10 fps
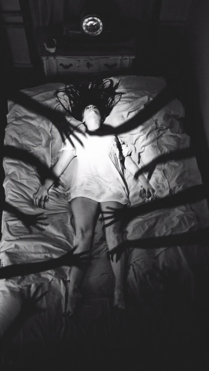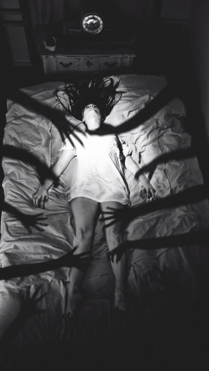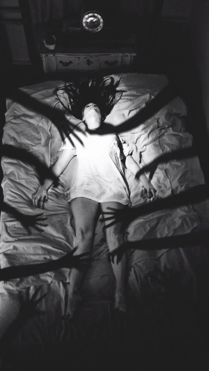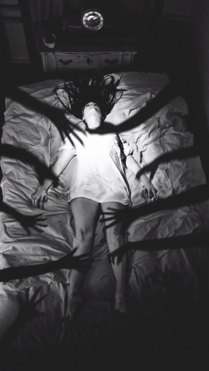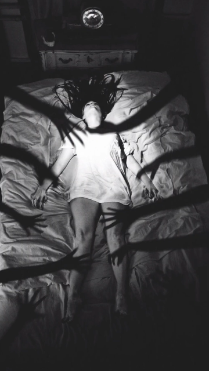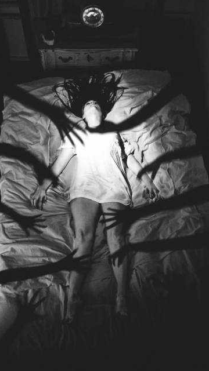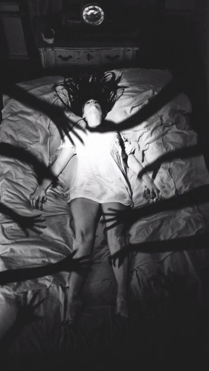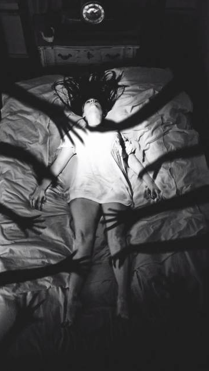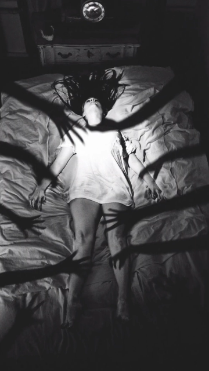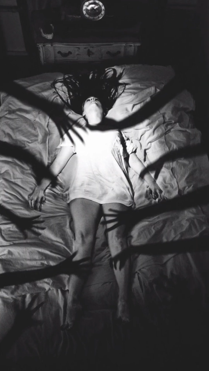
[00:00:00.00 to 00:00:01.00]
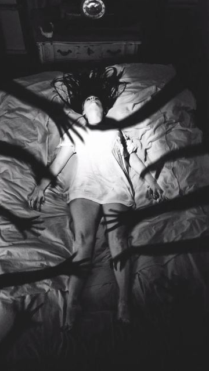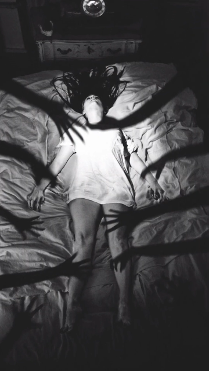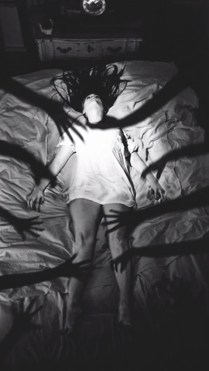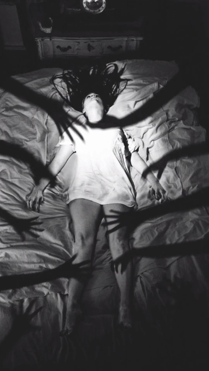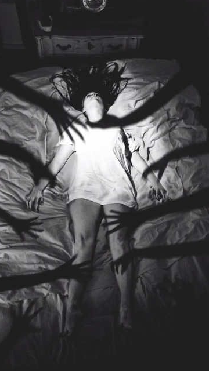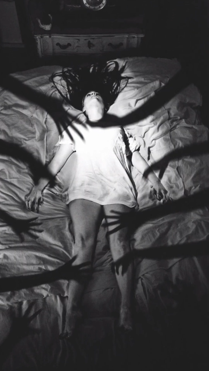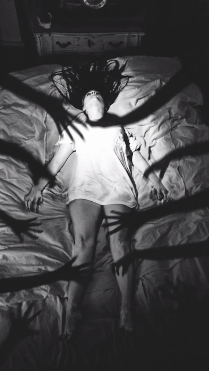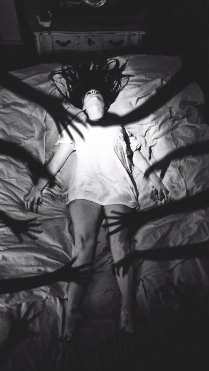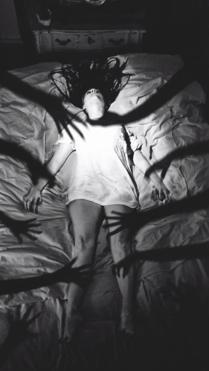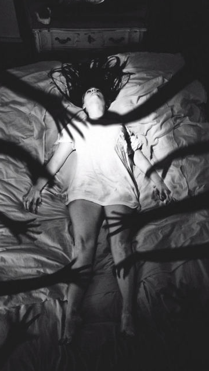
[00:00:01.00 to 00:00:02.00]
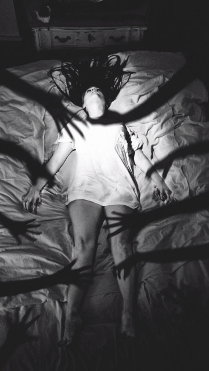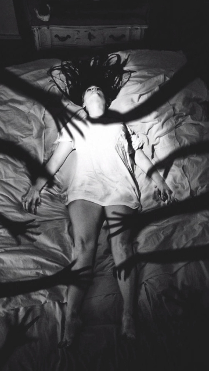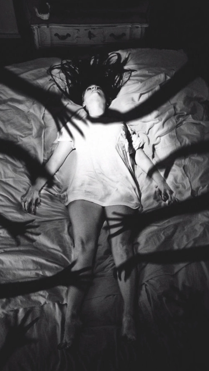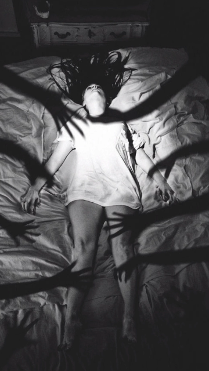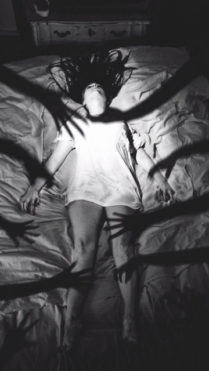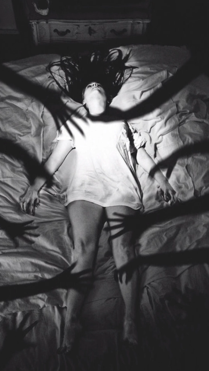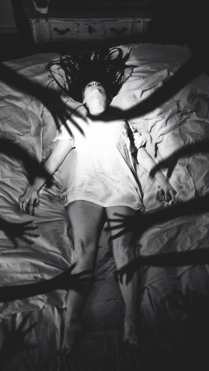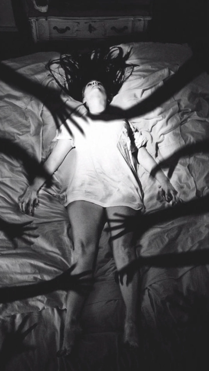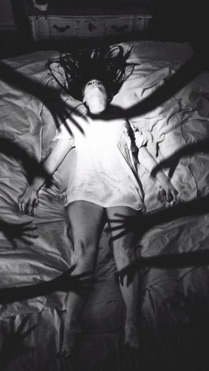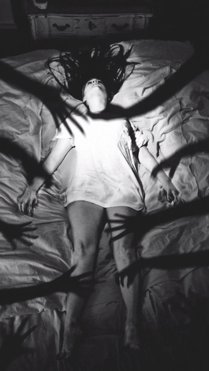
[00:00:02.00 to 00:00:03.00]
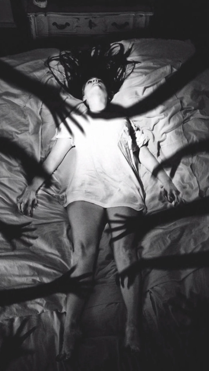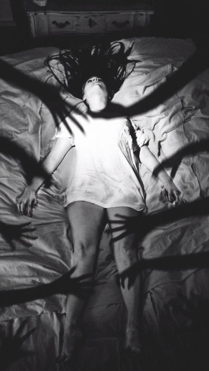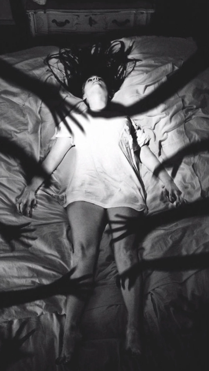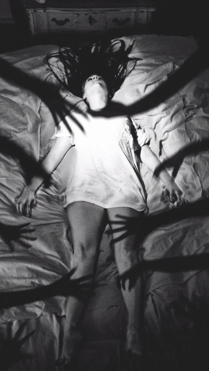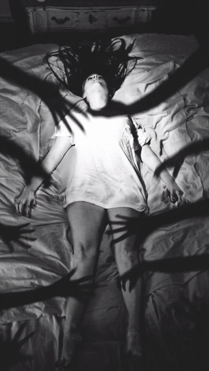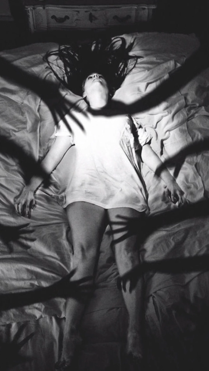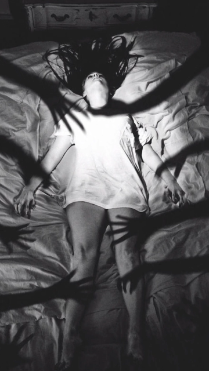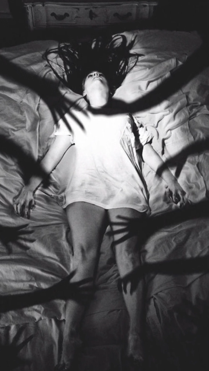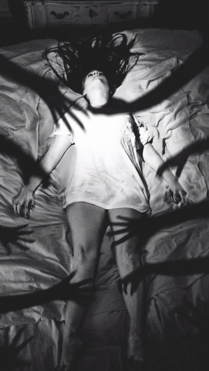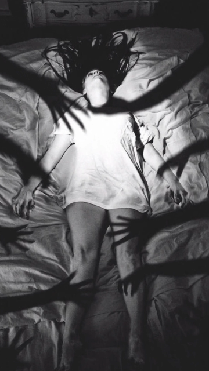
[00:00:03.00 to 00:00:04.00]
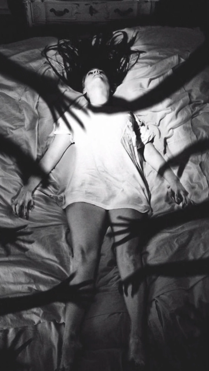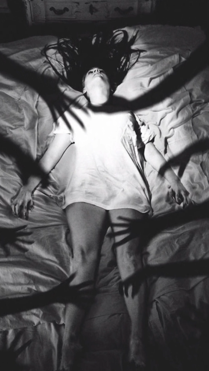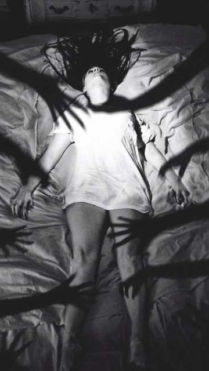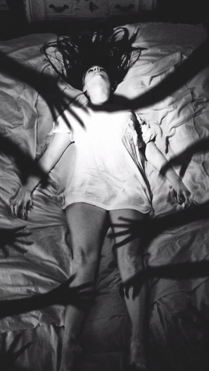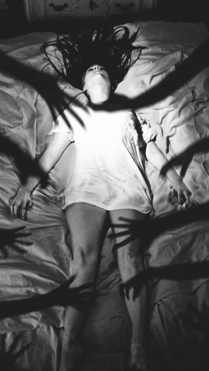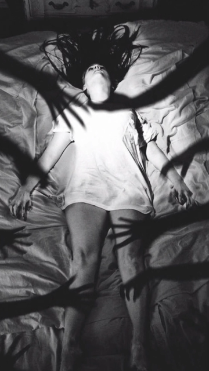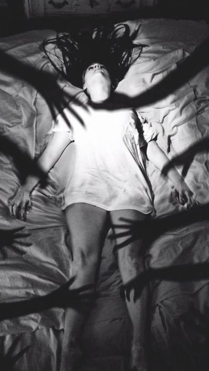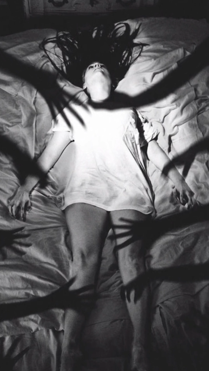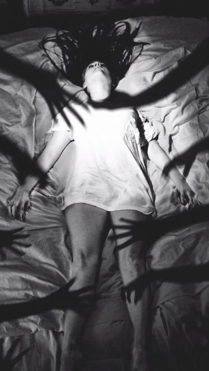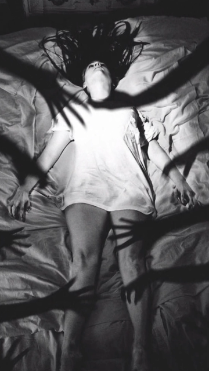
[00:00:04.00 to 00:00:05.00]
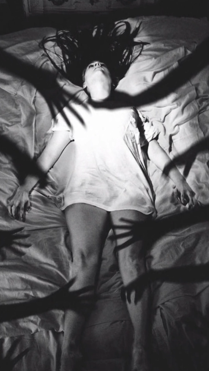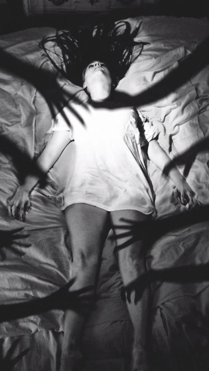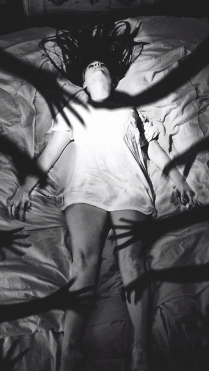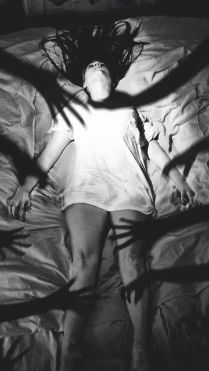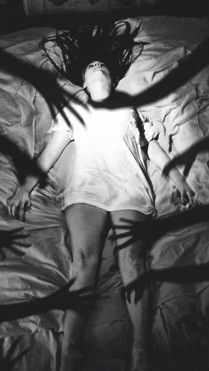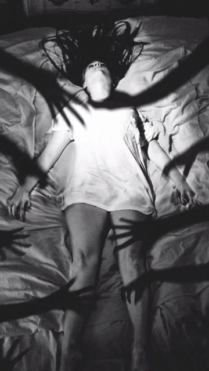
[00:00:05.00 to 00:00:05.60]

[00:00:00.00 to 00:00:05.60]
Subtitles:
Nobody's mouth can be seen.